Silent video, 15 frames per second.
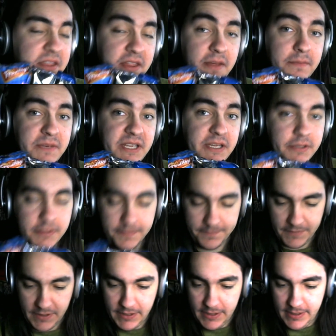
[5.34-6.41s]
thumbnail.
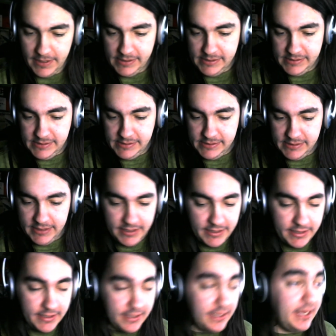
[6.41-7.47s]

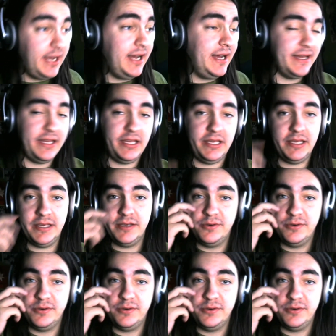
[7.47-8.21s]
Uh, hi,